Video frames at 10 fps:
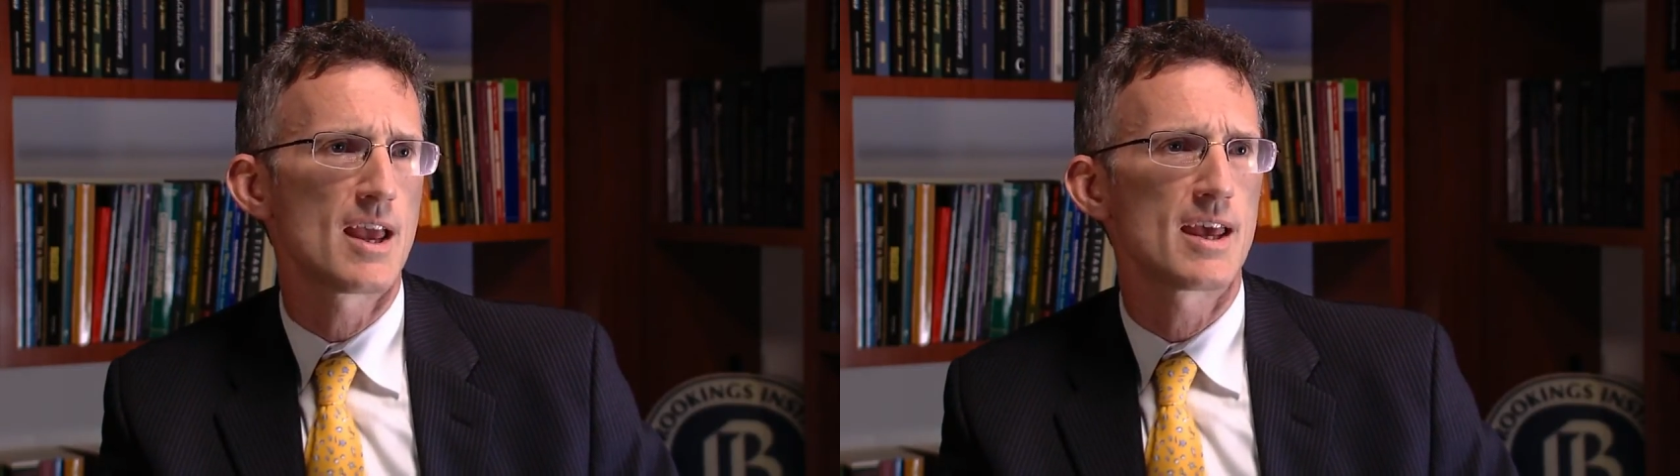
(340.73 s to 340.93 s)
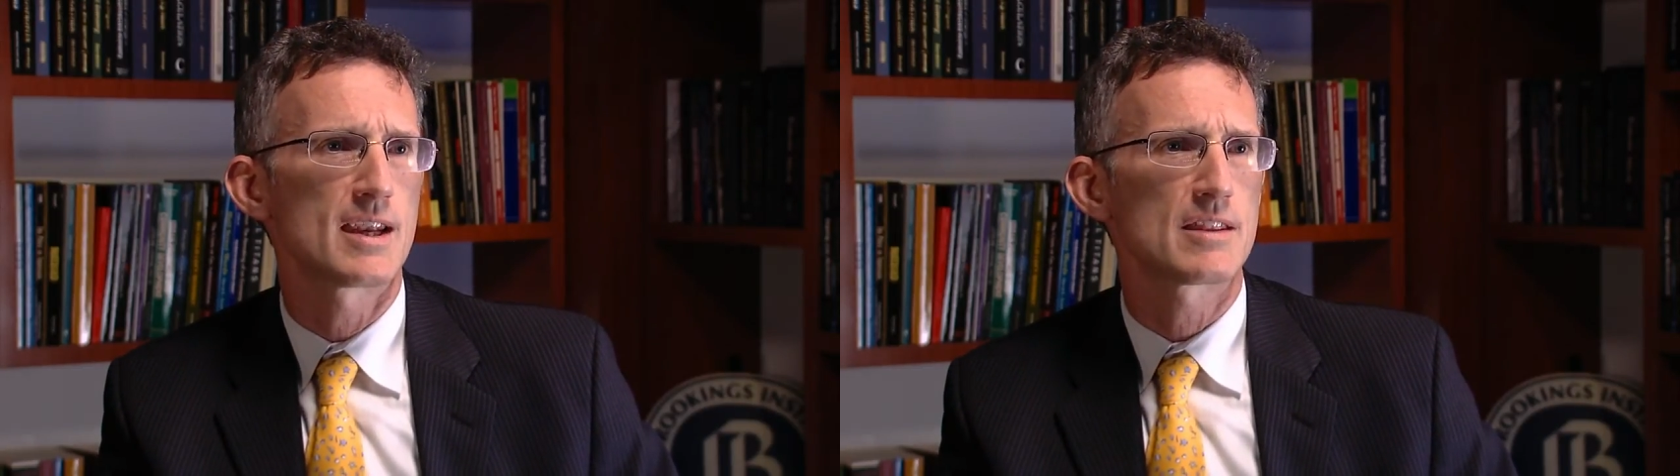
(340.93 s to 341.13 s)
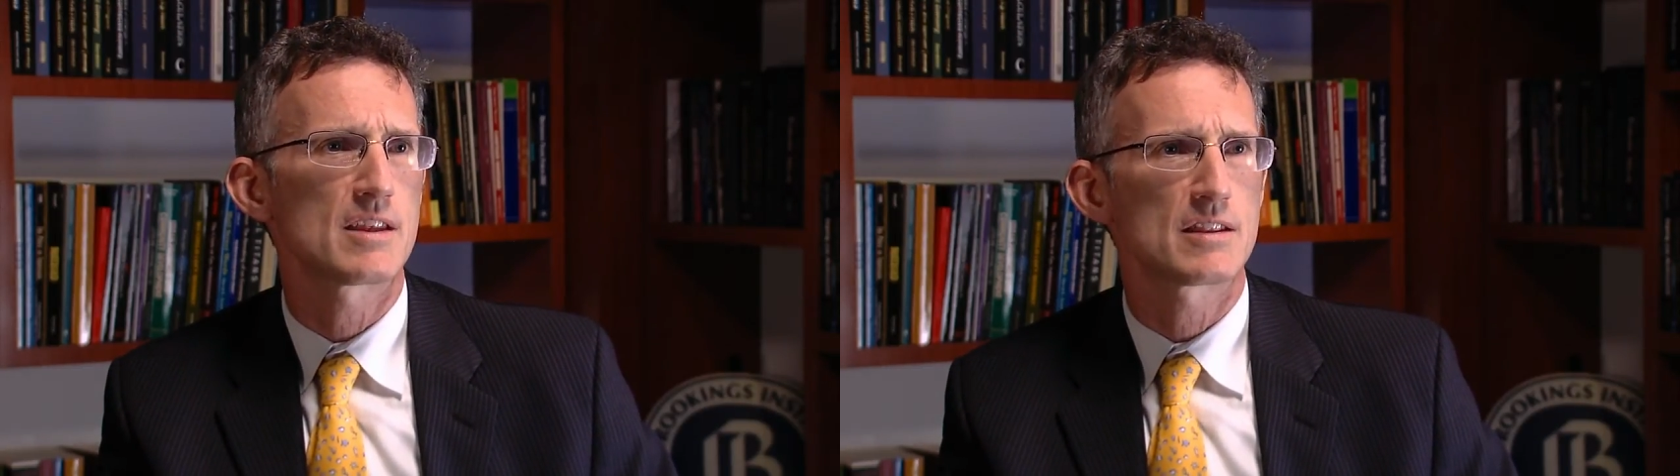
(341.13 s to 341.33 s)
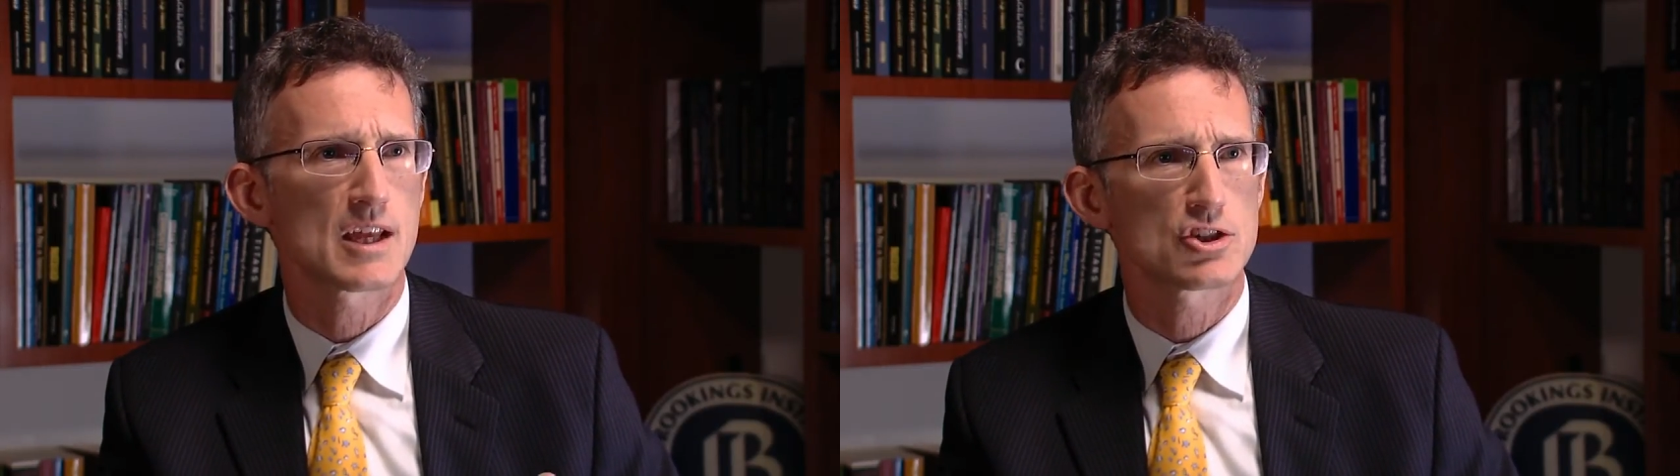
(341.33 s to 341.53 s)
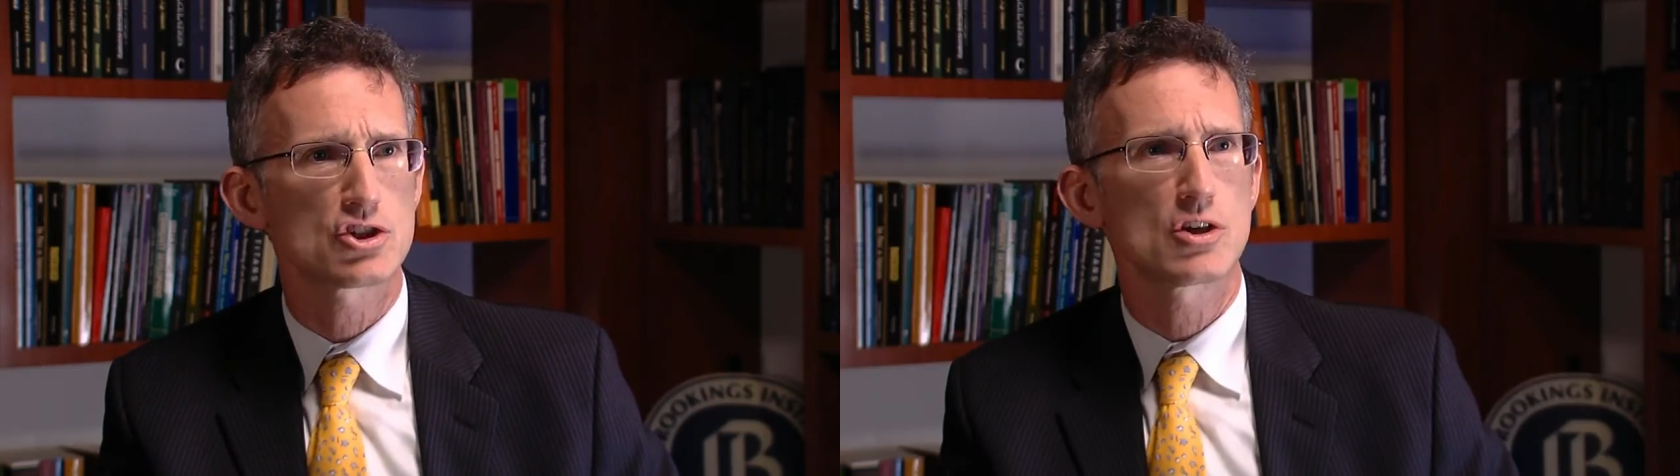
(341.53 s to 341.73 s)
And I think
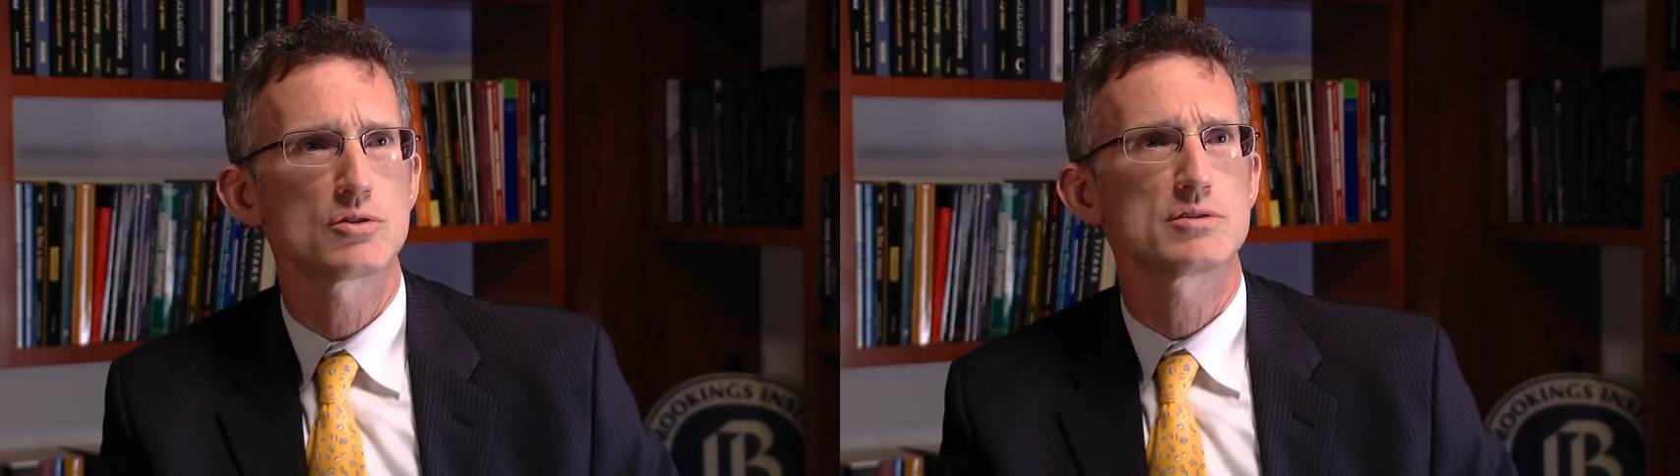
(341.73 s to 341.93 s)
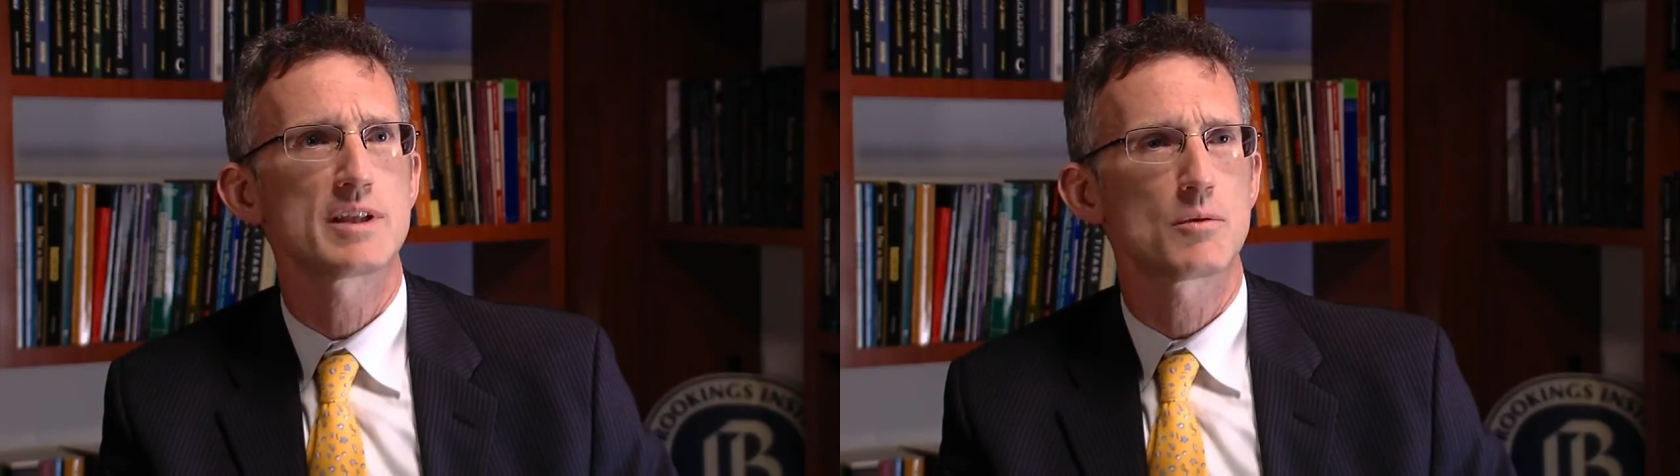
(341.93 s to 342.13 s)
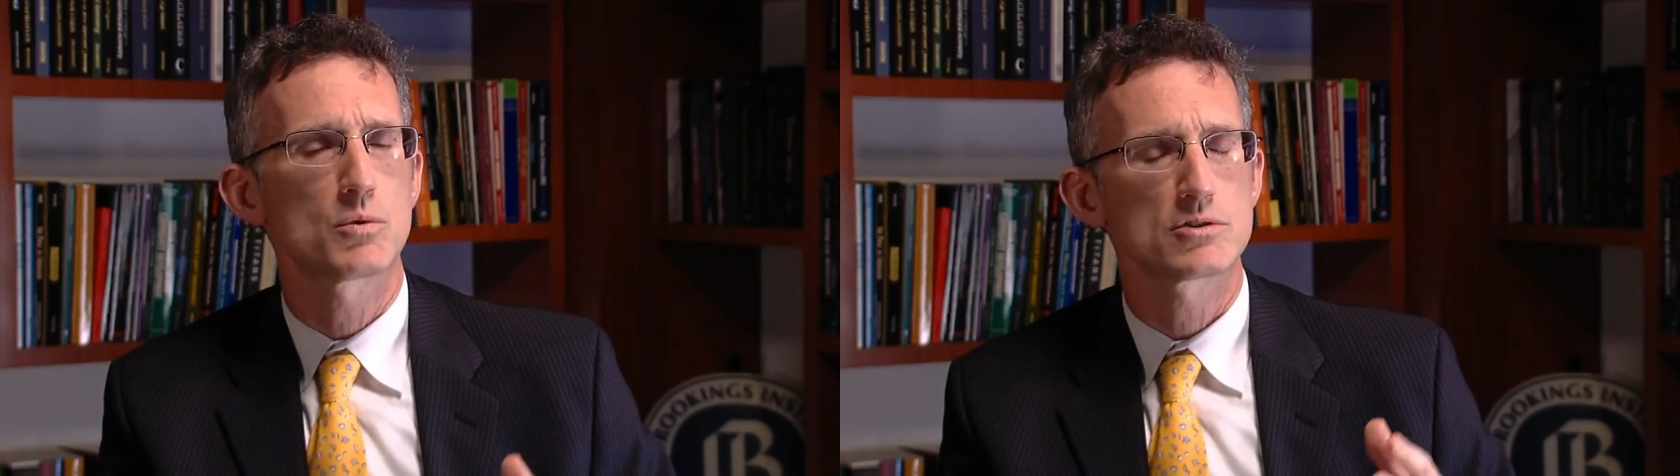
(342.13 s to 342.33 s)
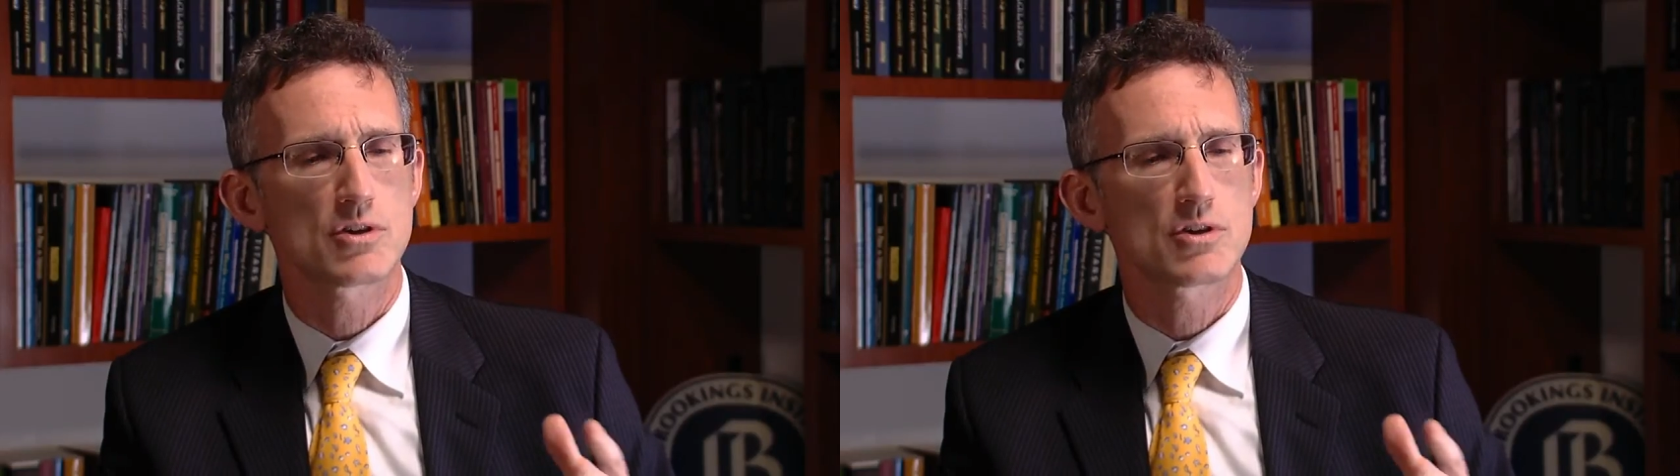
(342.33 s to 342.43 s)
that shows that we're